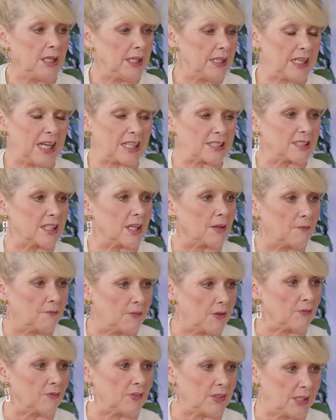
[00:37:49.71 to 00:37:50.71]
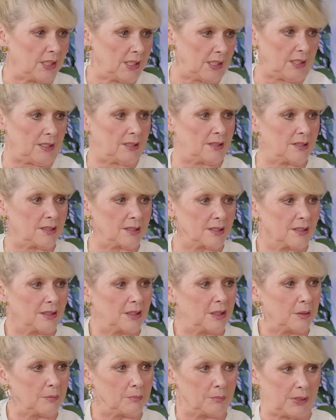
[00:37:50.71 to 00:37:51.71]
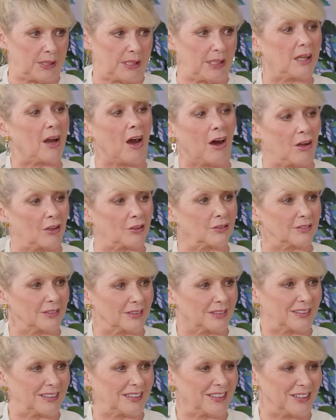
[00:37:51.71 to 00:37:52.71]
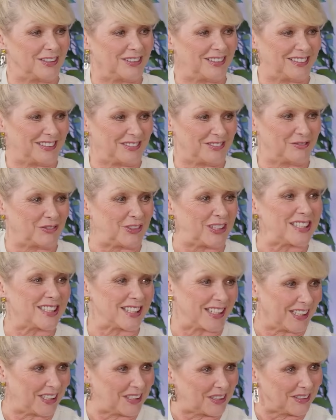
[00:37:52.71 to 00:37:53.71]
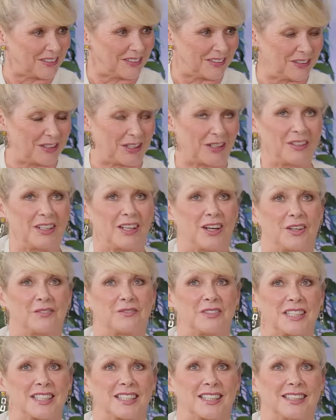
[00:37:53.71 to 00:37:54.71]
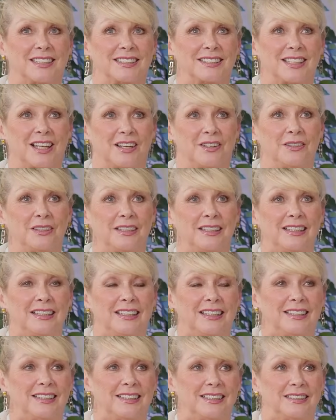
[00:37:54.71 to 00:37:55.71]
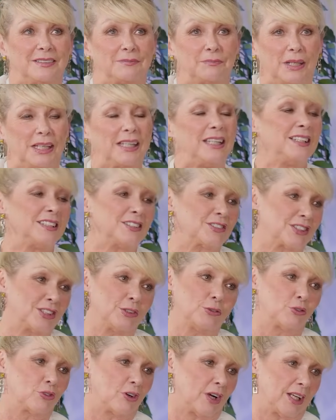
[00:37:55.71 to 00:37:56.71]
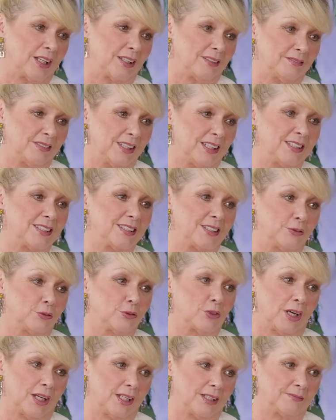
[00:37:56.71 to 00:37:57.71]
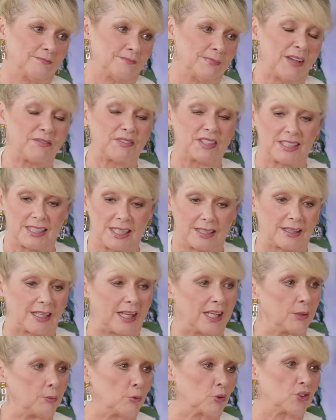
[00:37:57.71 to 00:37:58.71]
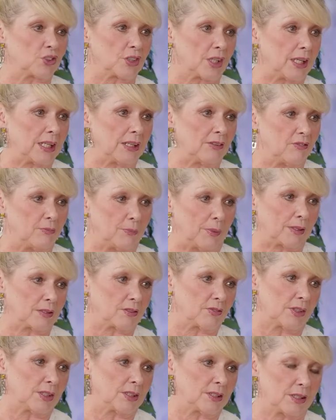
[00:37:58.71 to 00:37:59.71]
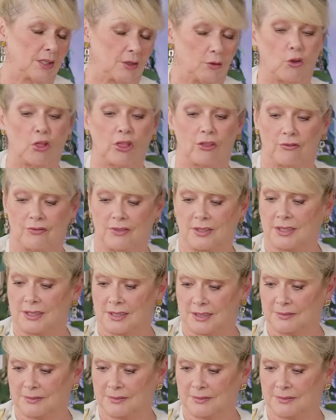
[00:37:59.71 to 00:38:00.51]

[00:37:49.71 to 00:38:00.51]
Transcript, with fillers: He hasn't had a fit for years, but he can't yeah. risk it. You know, he can't risk it. So, but he's still great. He's still great. Having said that, he wants to leave Bucks Fizz or the mm, Fizz.